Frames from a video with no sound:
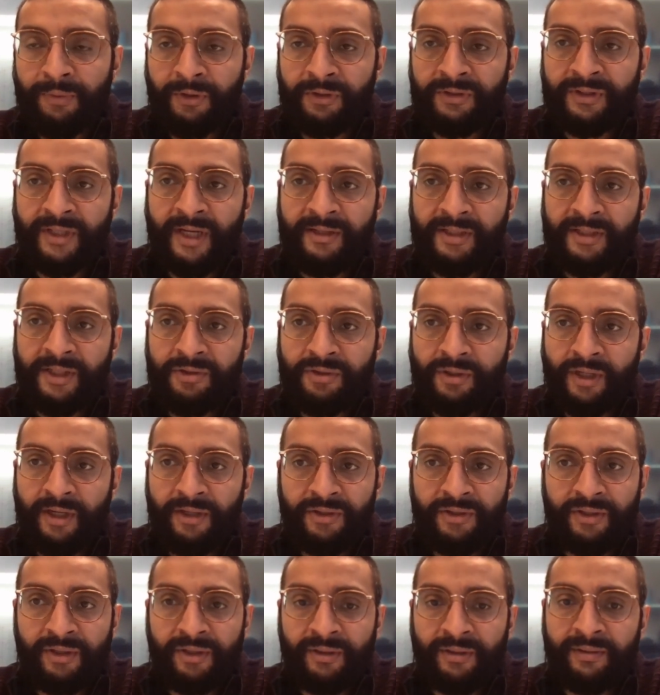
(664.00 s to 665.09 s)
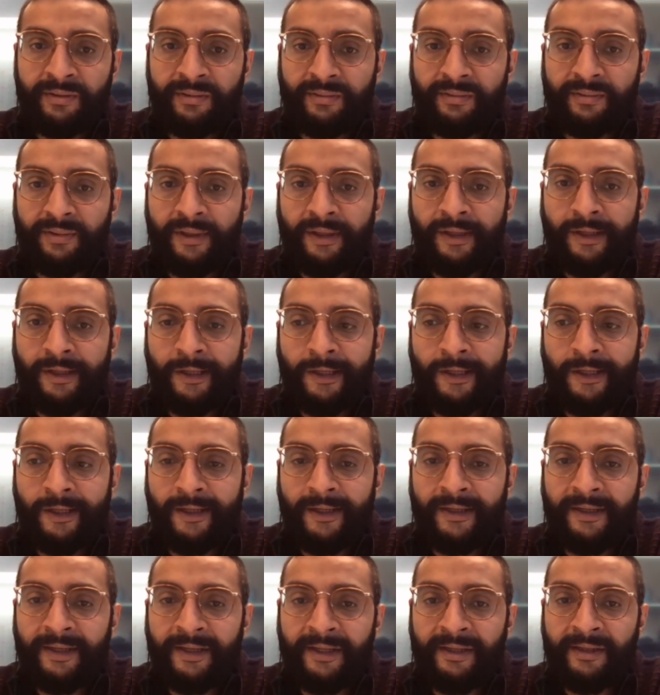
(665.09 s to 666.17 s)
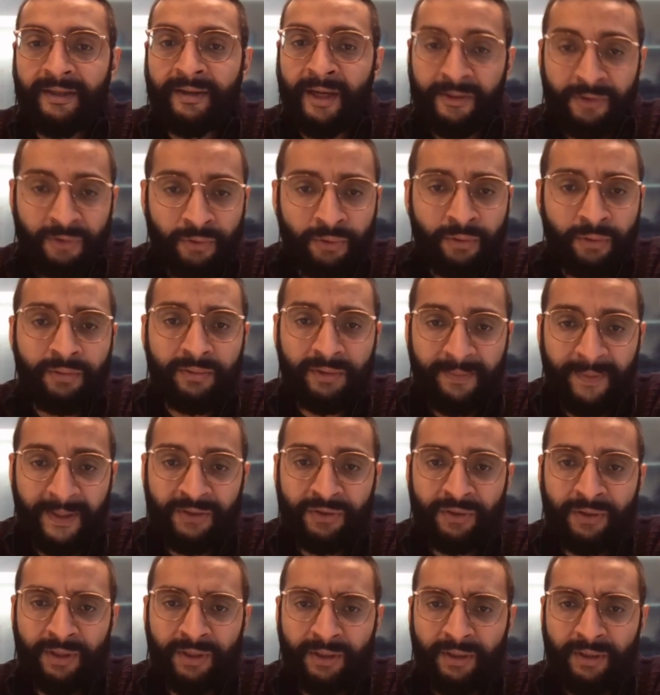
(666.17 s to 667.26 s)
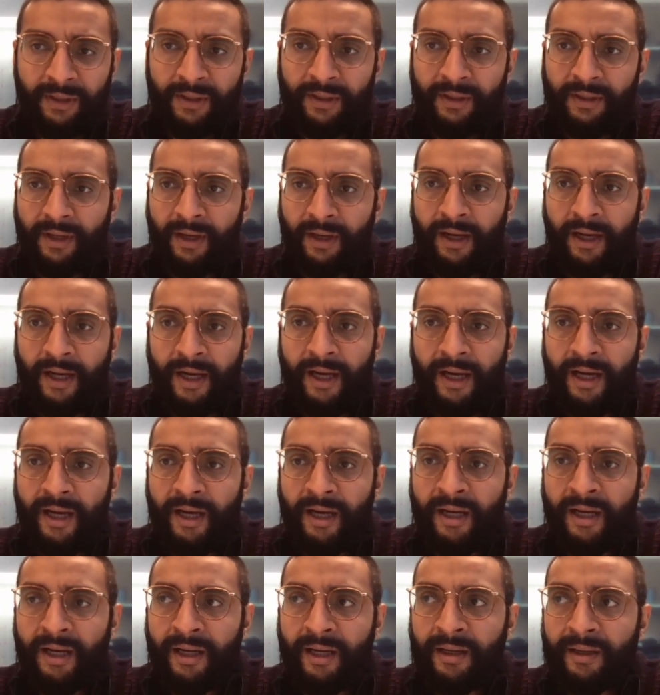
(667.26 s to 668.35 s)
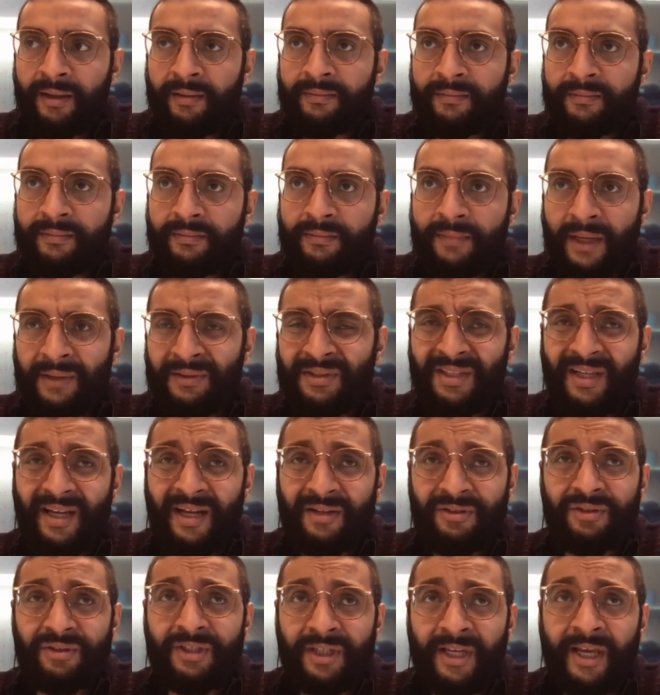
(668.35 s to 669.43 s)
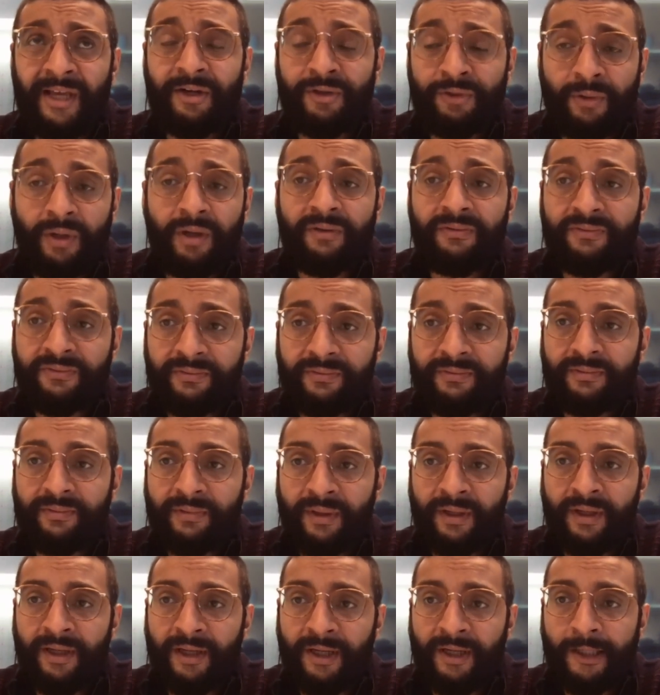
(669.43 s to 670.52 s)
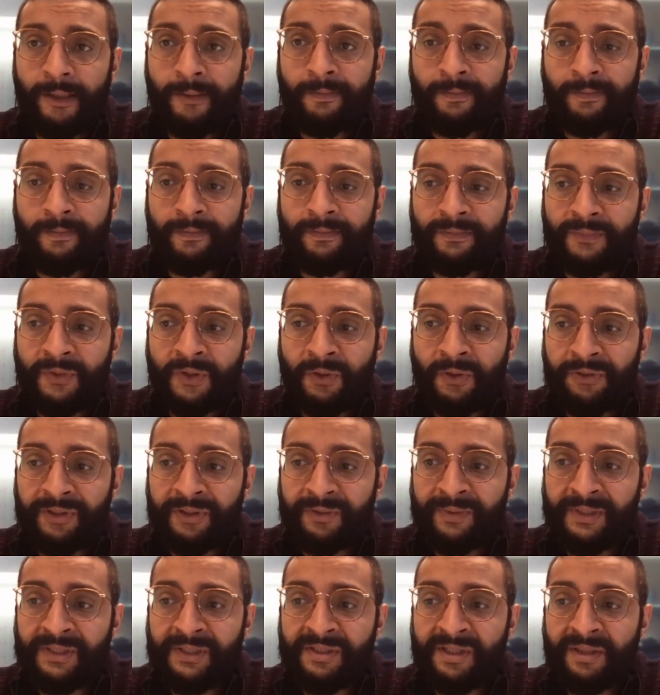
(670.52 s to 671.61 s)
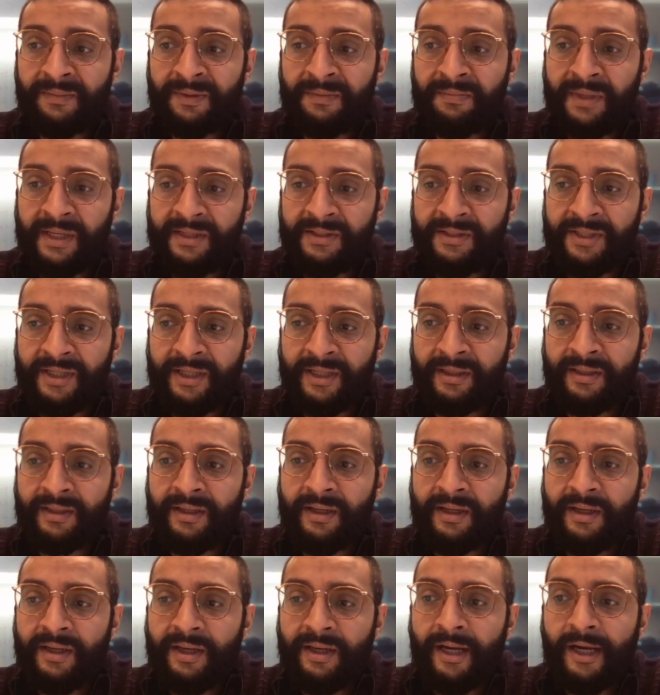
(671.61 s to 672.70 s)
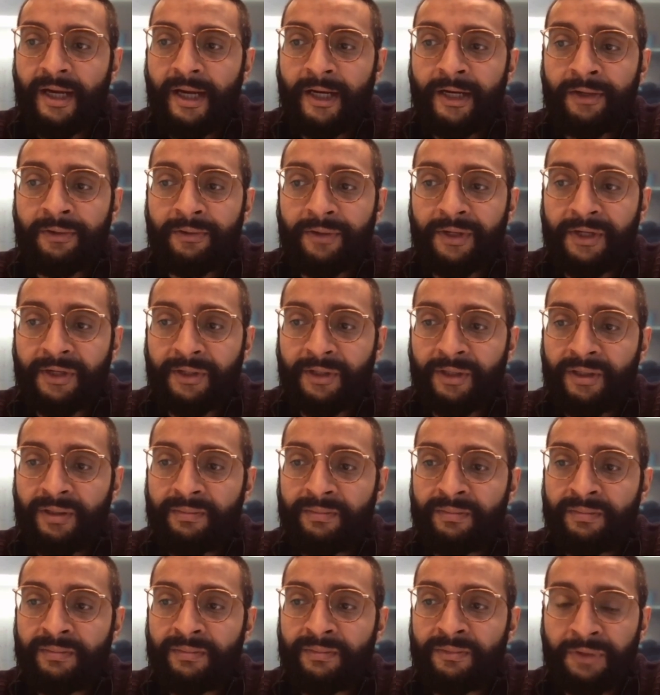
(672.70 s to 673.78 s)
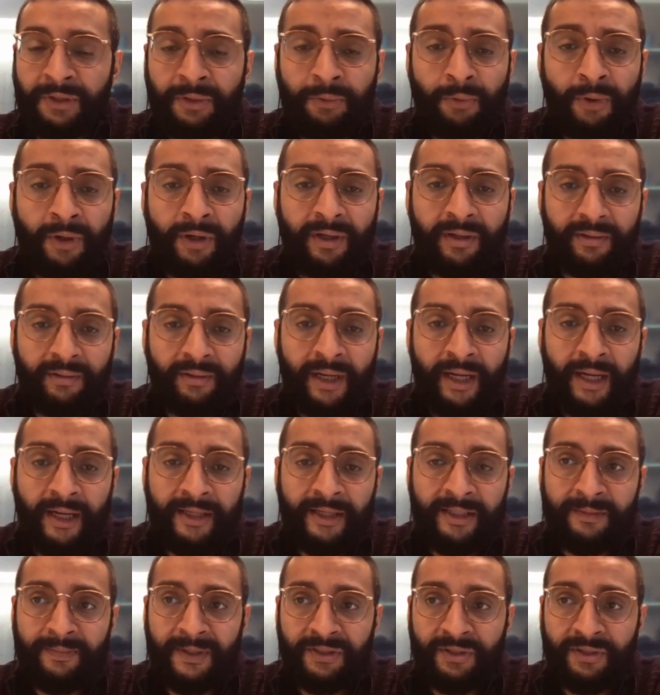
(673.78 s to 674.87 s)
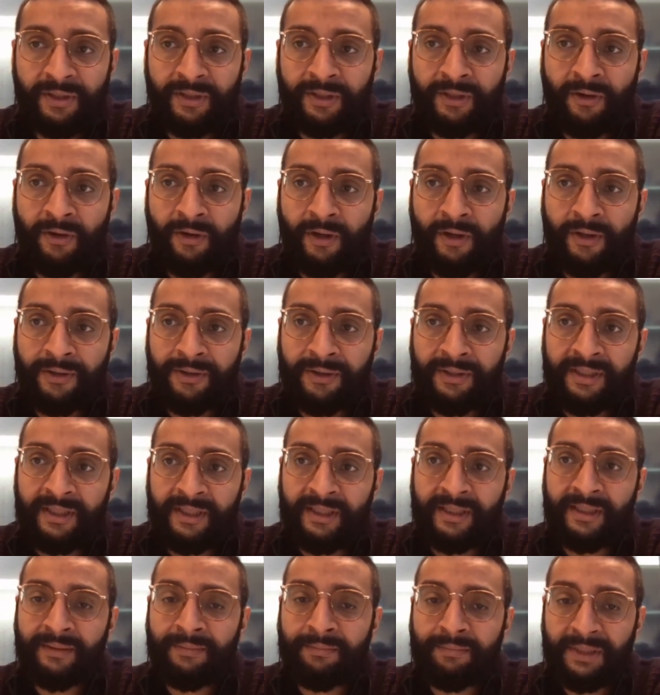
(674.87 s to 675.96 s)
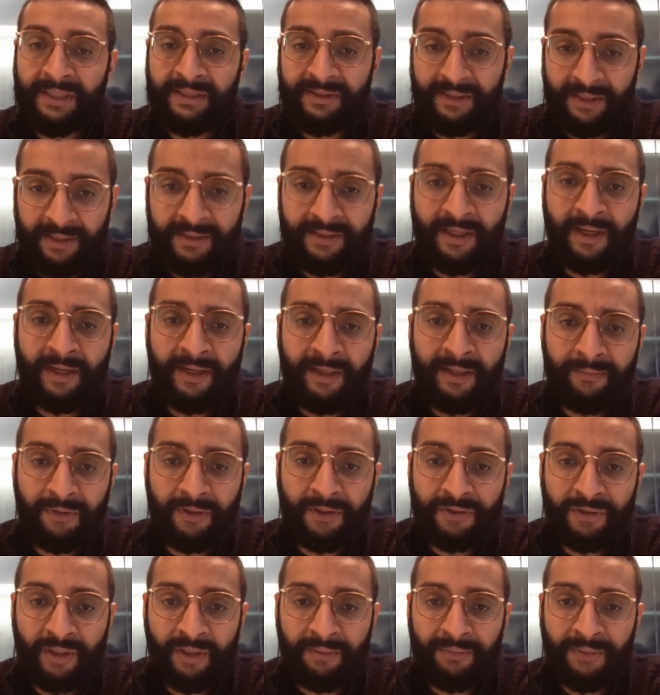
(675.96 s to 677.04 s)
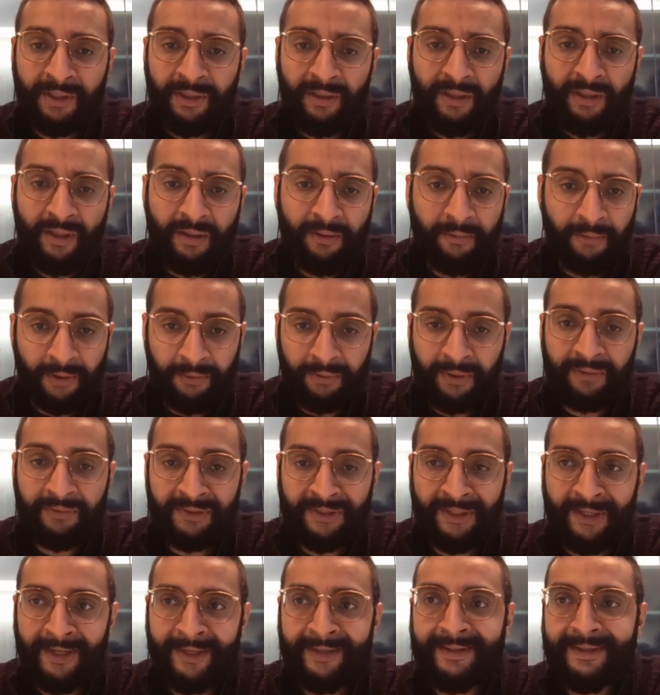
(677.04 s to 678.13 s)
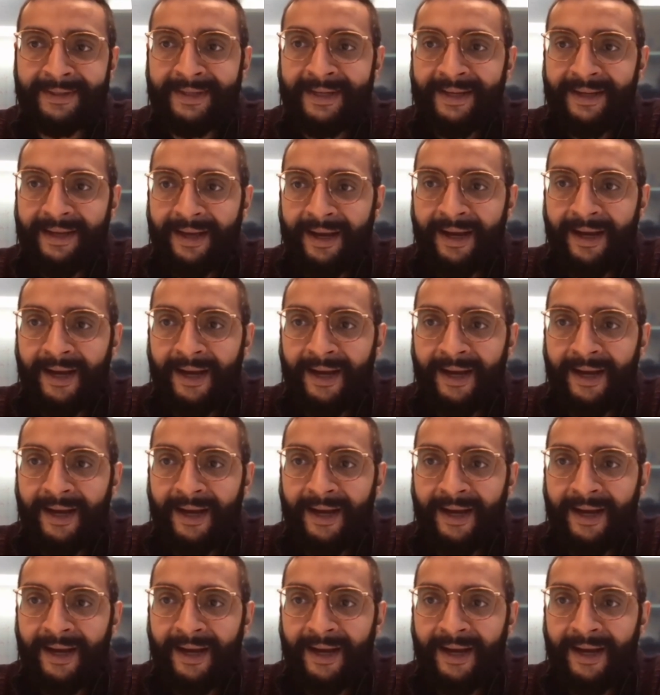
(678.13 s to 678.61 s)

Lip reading: computer science education in high school, especially. I would say actually K to 12. There's been some amazing curriculum rework, especially on the BC side, British Columbia, where we reside.